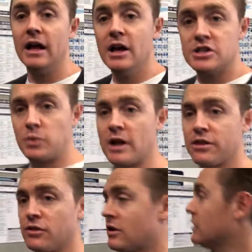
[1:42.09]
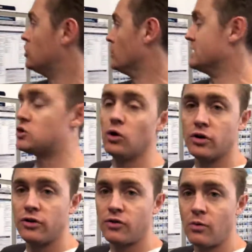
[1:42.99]
So, what I thought I'd do is talk
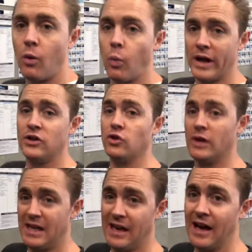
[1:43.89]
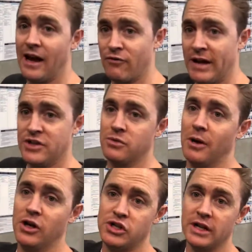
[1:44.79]
you through what we do here at Range of
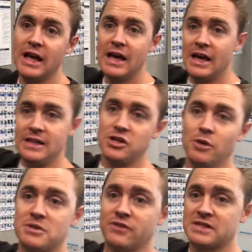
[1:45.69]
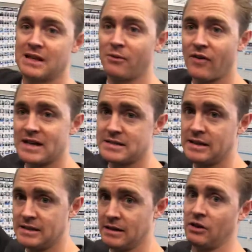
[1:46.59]
Motion in terms of some of our,
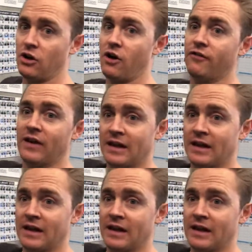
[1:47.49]
of